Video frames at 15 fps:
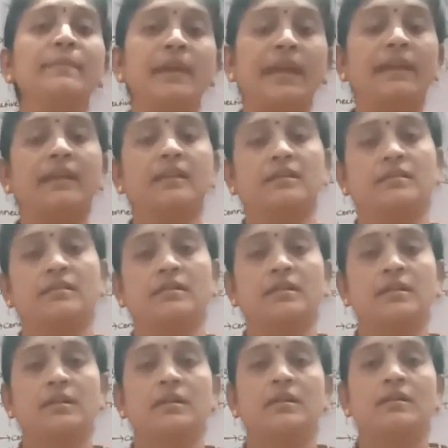manner.
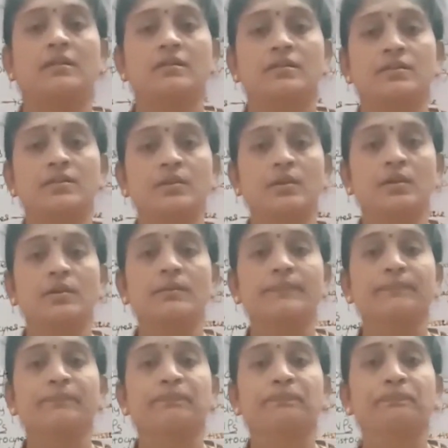So
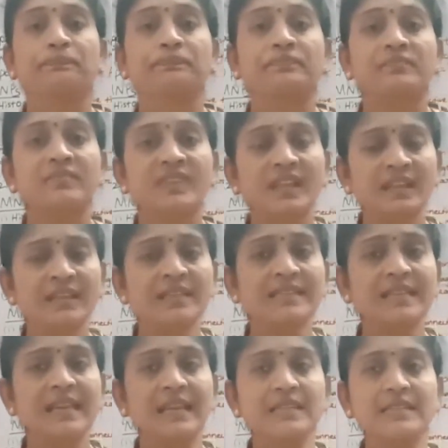these
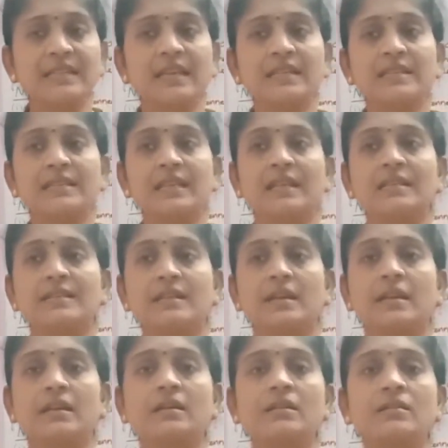LGS cells
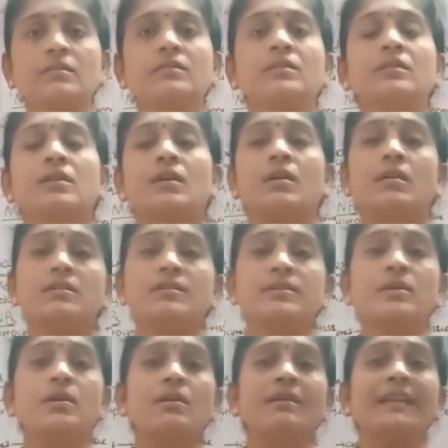are
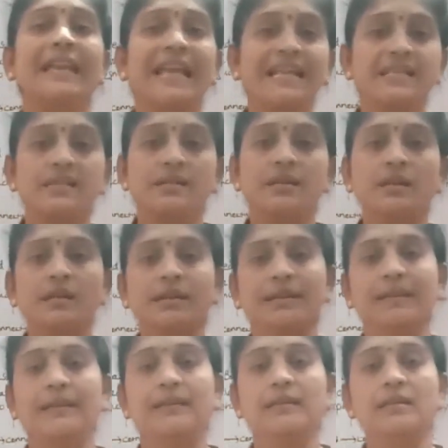also natural
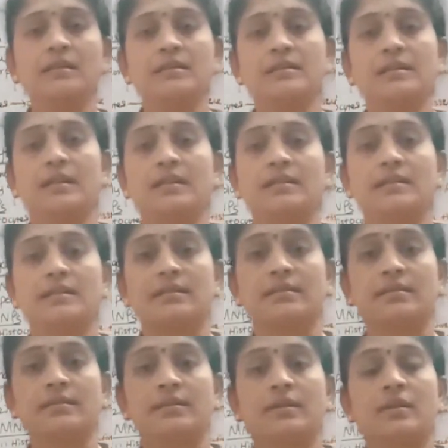killer cells.
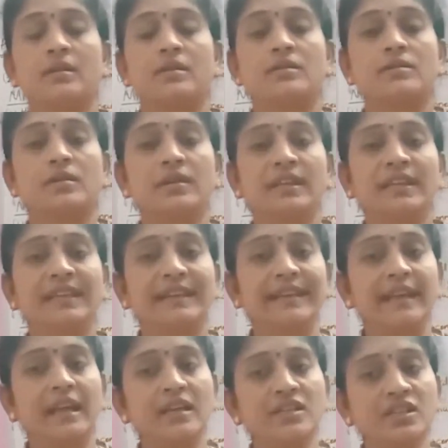So in
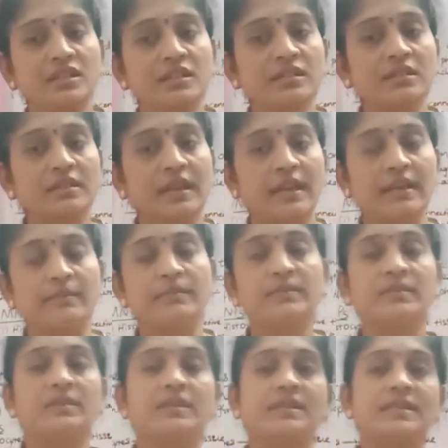reaction
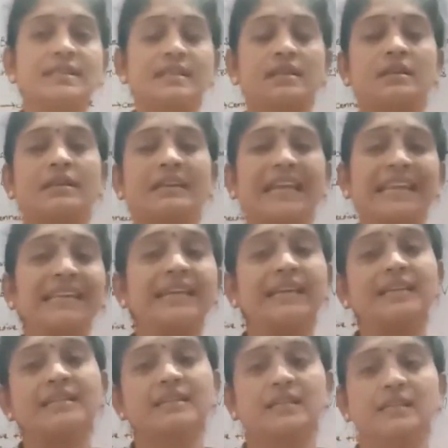time, this
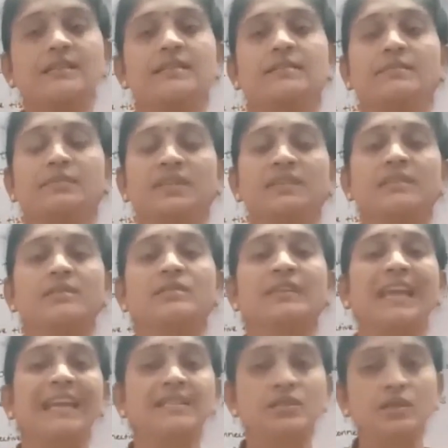NK cells means
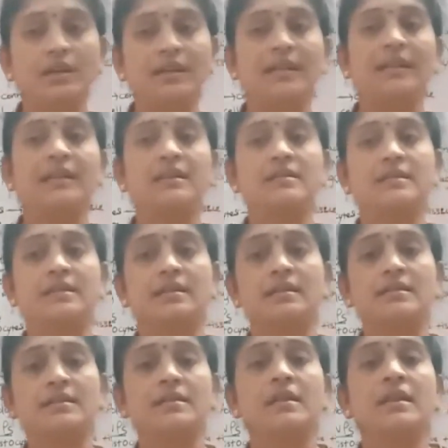natural killer
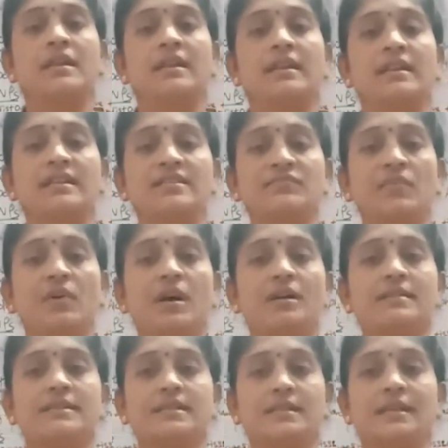cells is
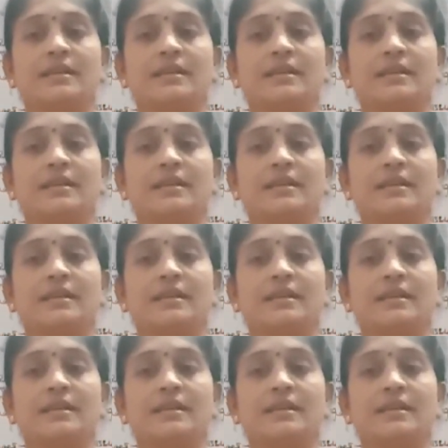fast,